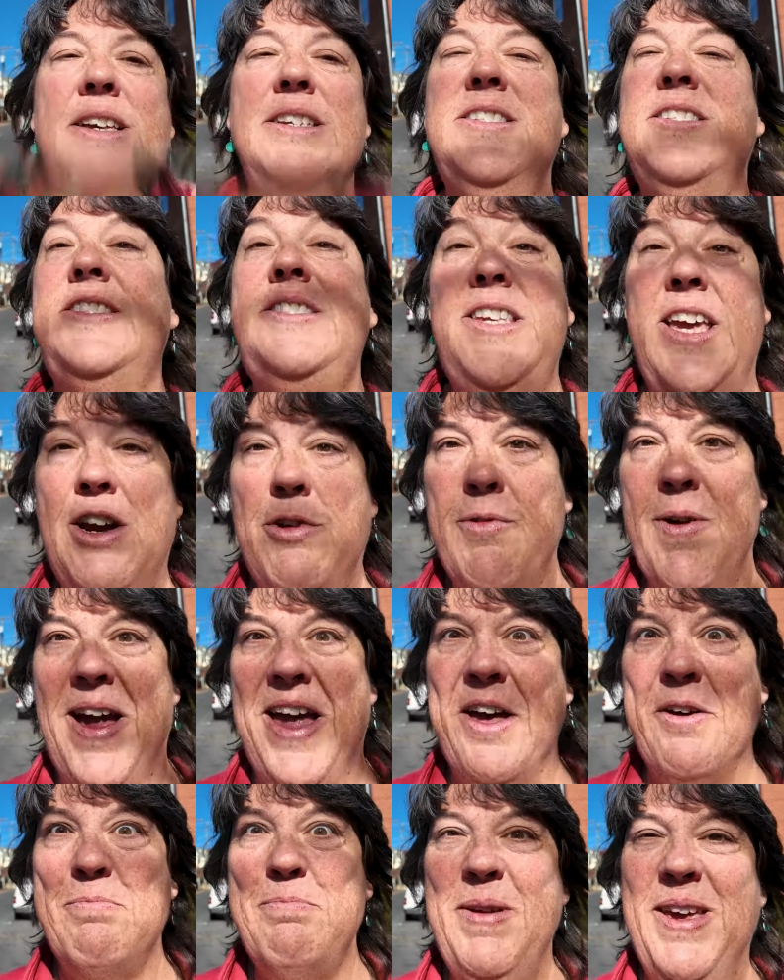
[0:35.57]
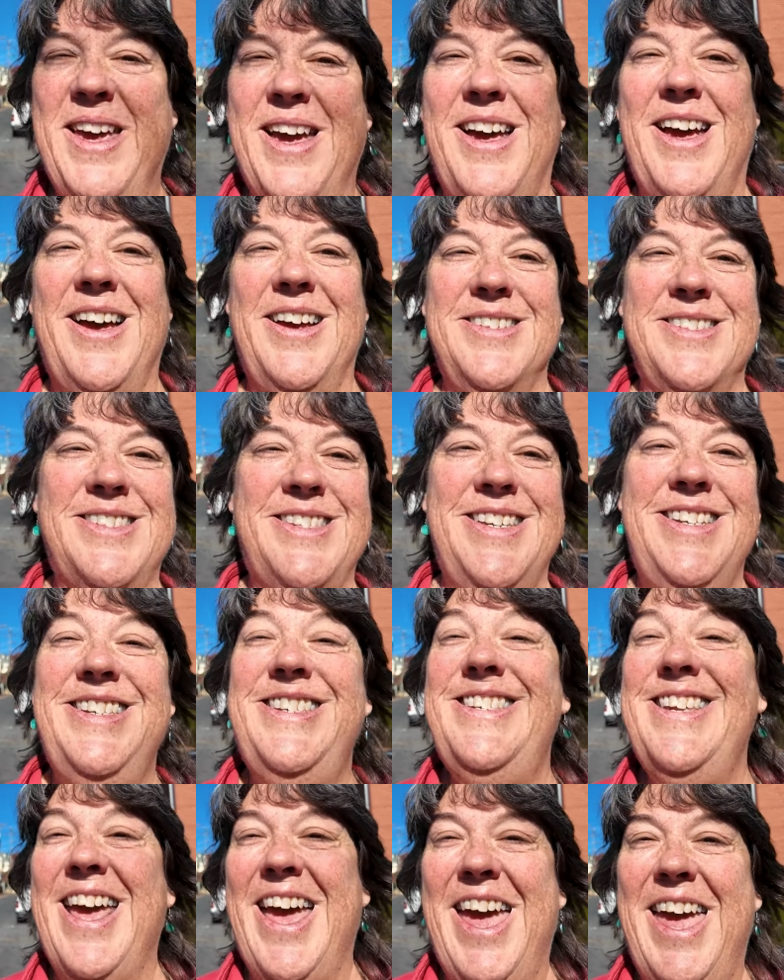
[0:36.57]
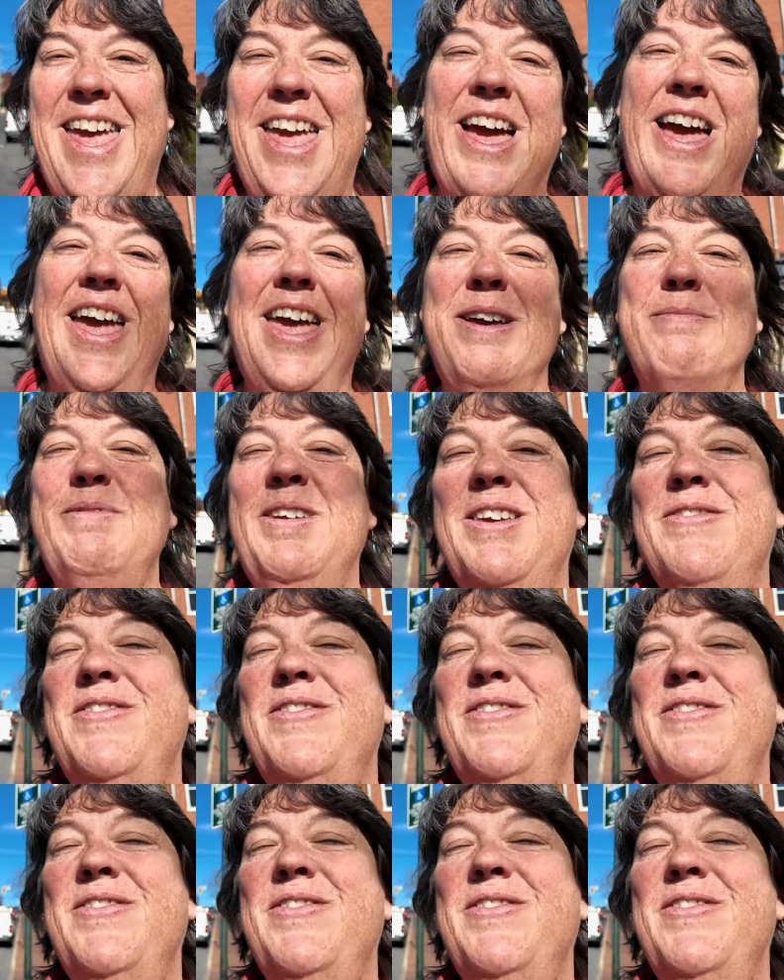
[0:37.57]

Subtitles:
Stick around, because today I am